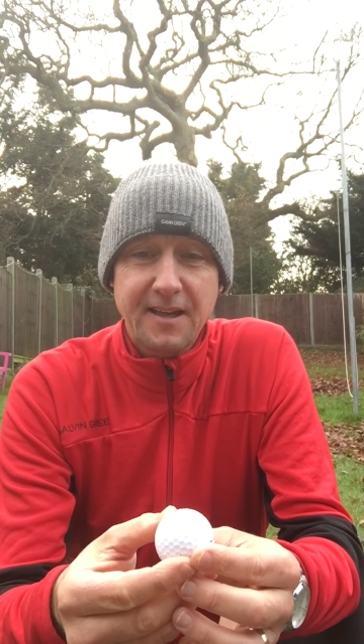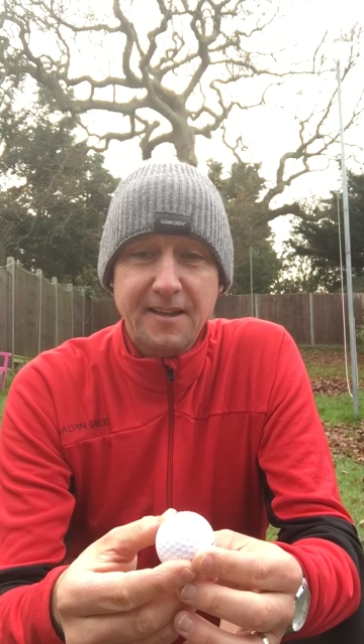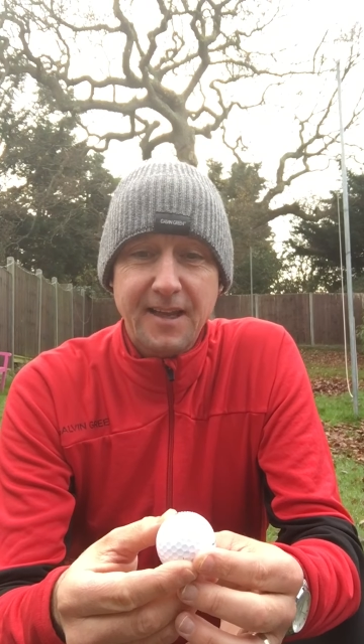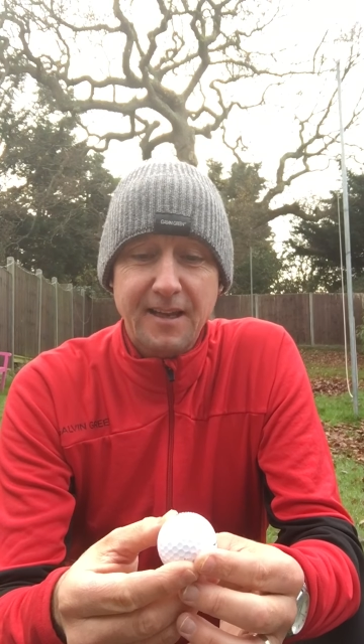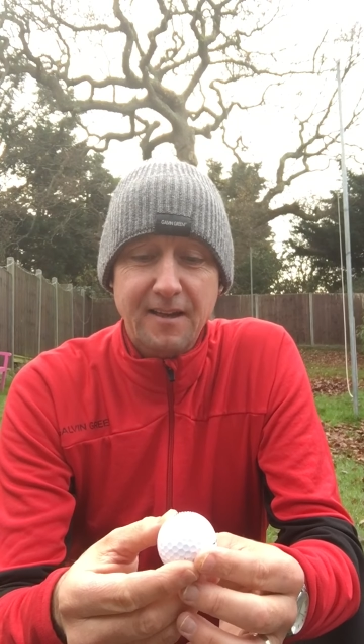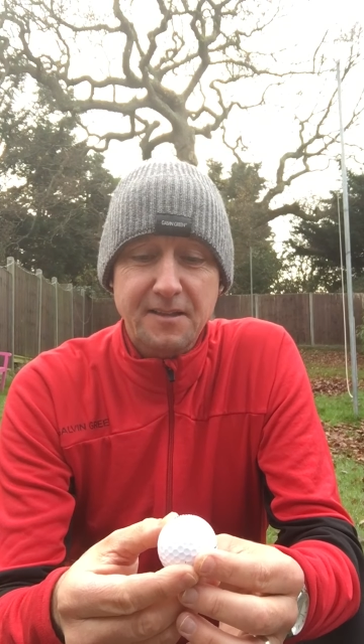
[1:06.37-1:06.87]

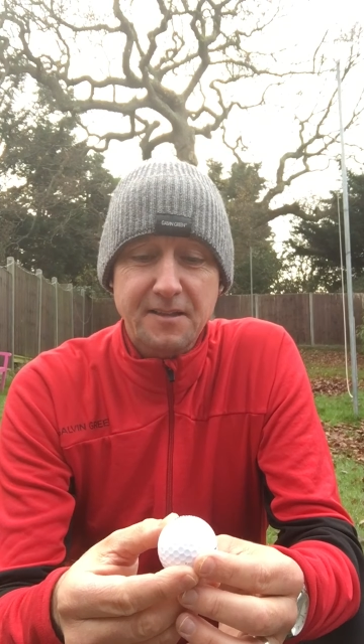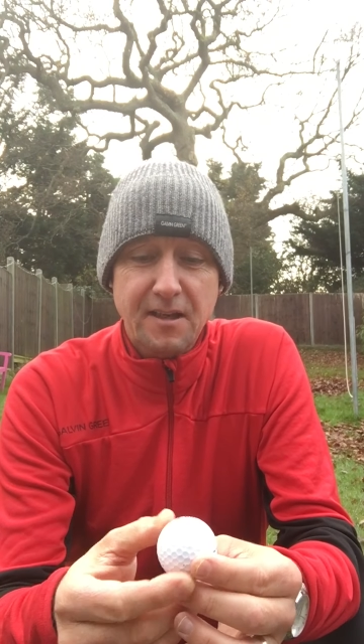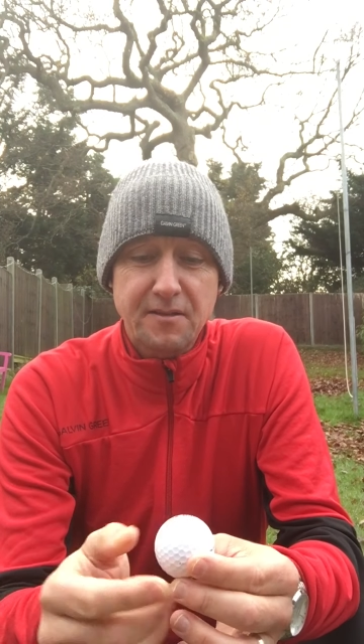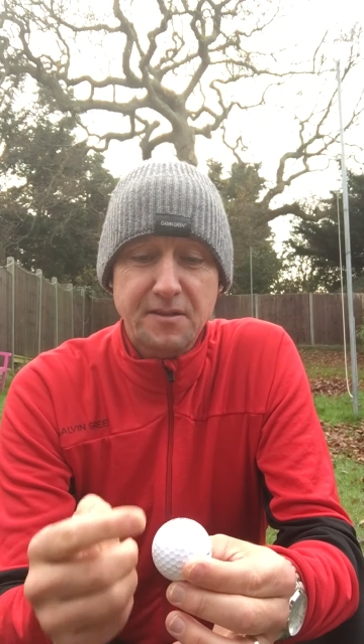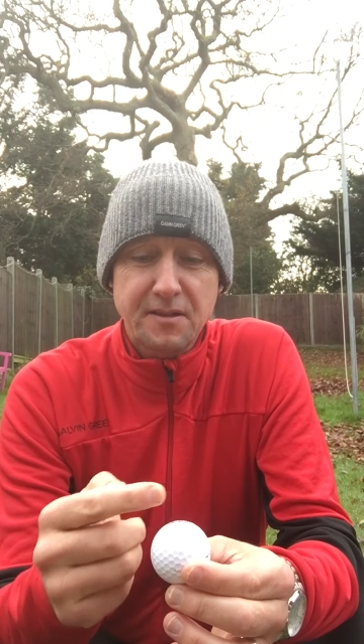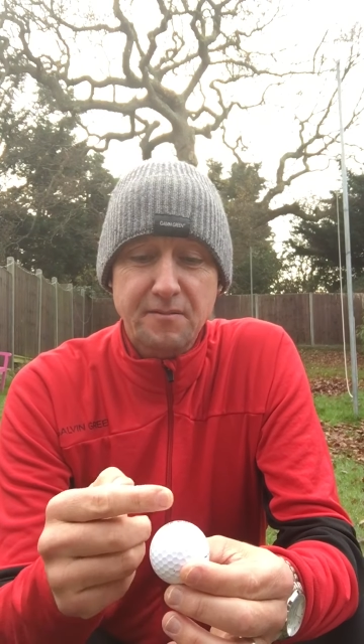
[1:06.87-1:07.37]
that like so
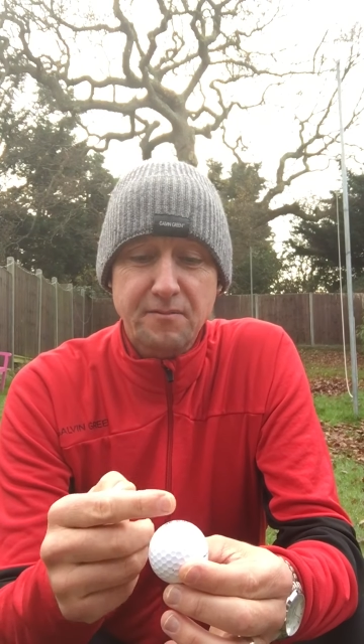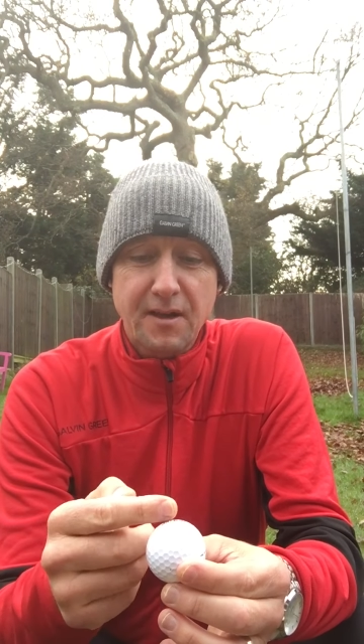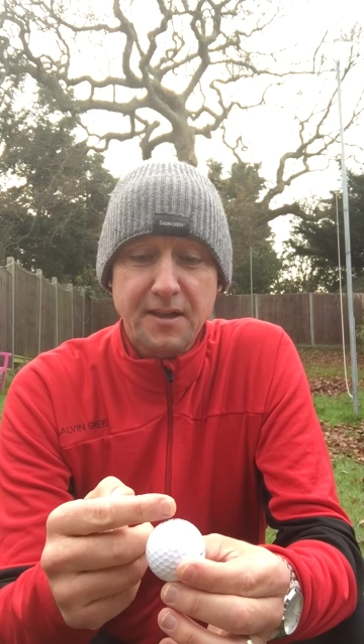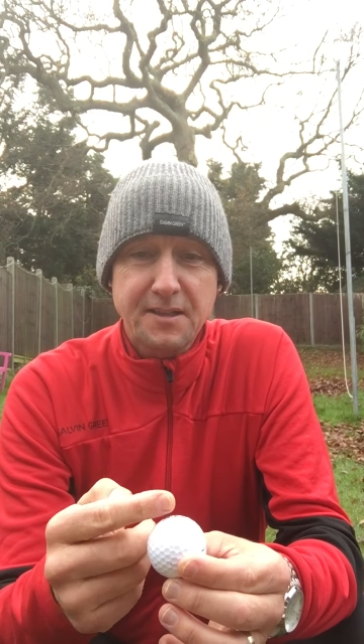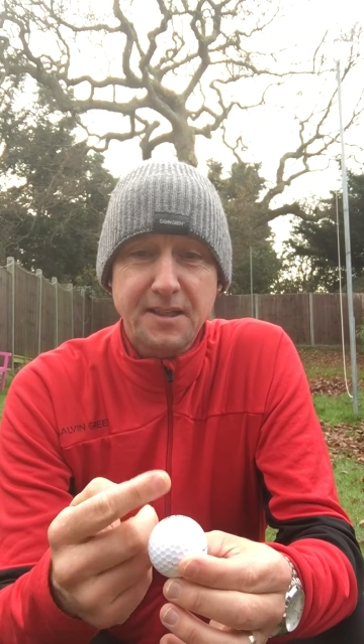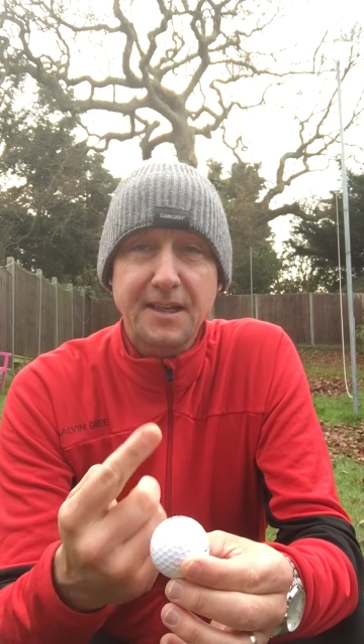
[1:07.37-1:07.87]
the
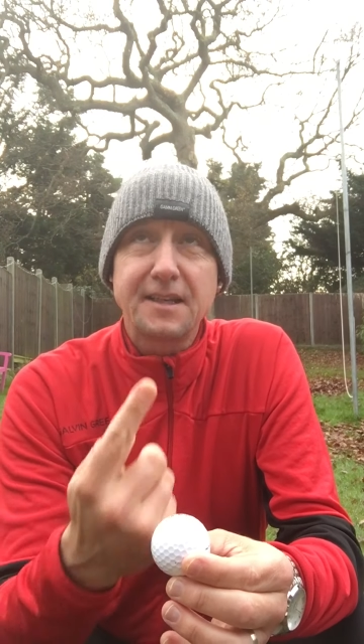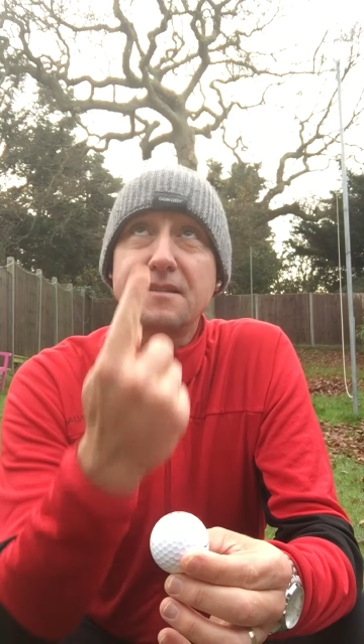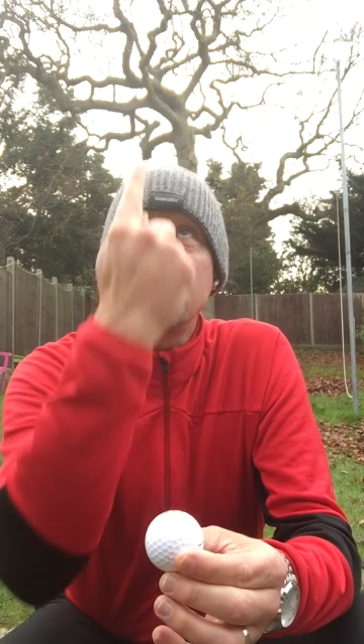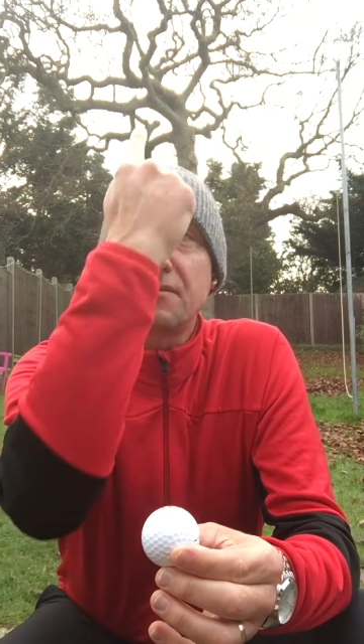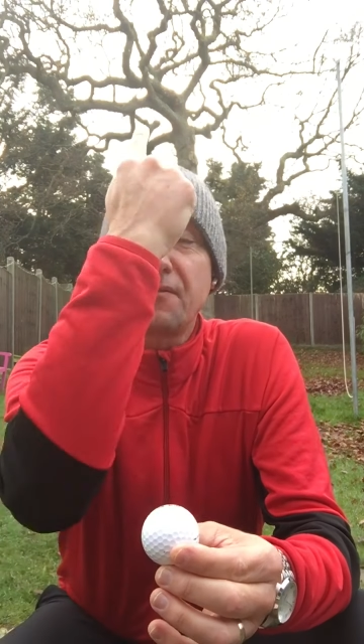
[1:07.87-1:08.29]
writing is just